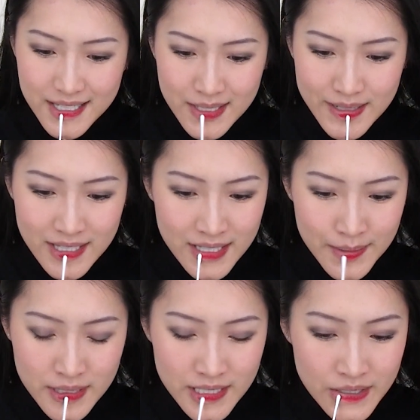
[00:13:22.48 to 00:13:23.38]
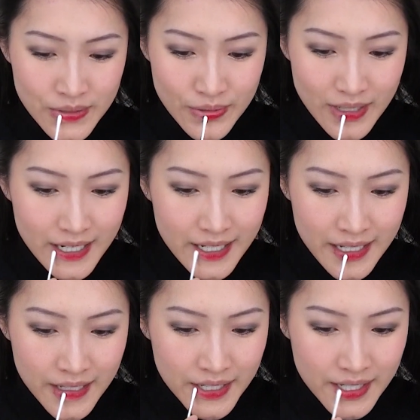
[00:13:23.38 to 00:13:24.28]
Also, my lips are
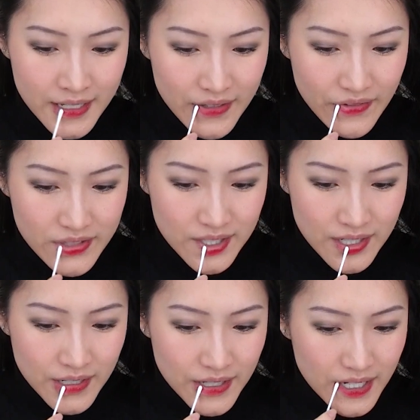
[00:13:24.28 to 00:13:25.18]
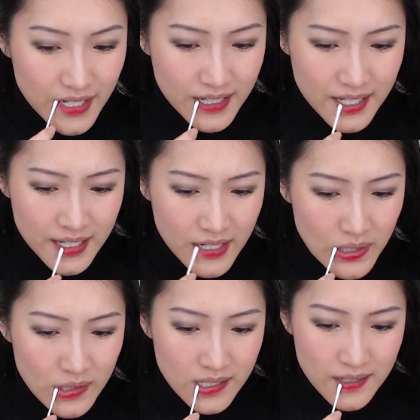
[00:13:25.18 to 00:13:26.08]
dry AF, so
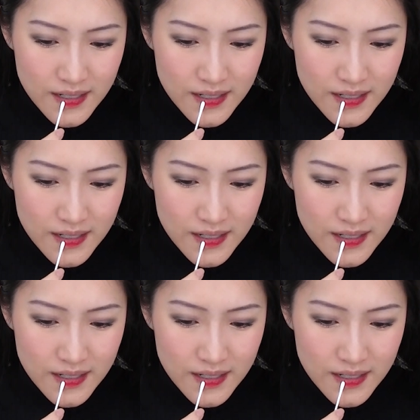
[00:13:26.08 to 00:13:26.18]
ow.